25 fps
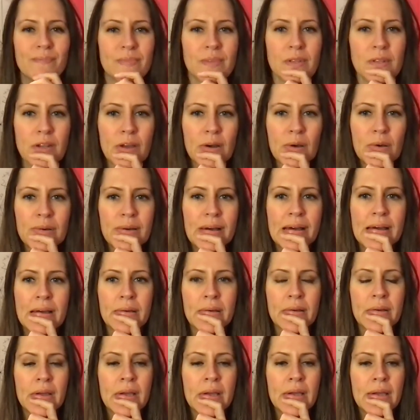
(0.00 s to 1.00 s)
and
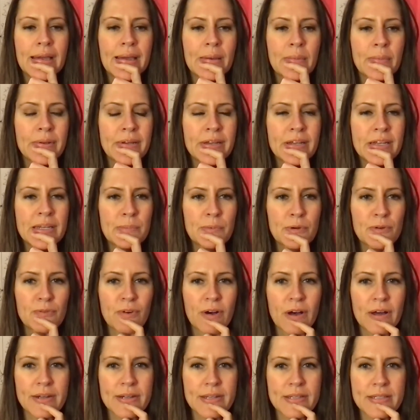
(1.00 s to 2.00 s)
we need to move
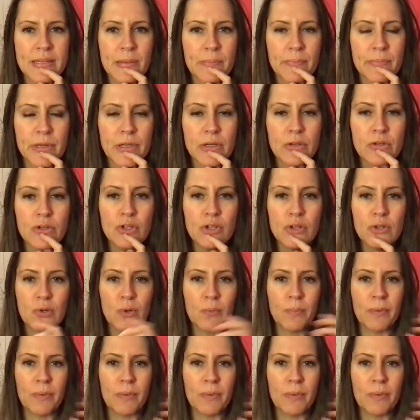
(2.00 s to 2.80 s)
on to something new.